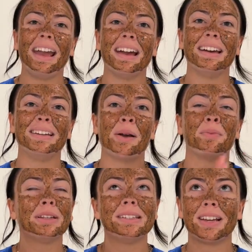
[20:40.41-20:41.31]
and
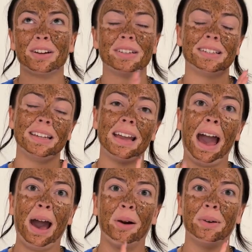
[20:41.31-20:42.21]
I'm really scared to see
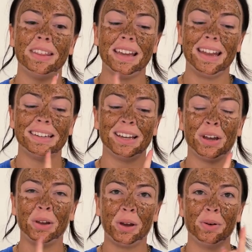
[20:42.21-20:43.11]
how the
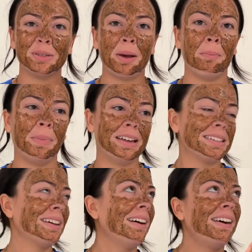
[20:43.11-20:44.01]
ending goes.
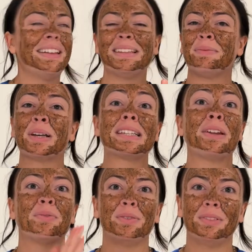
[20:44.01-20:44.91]
But oh, this book has
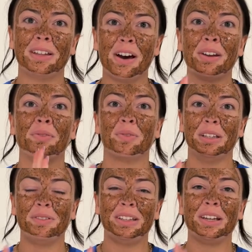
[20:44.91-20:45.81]
had a lot of
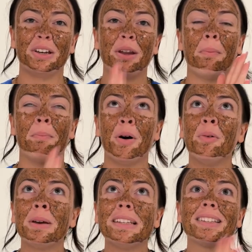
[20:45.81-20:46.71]
really, really good
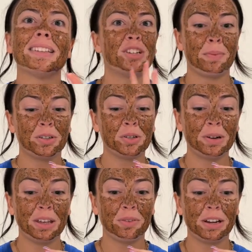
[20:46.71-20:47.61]
moments. Chapter
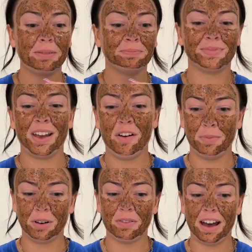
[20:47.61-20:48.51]
23 of
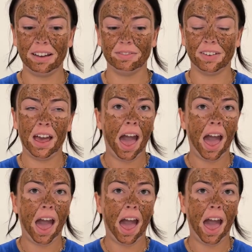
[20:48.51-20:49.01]
book five.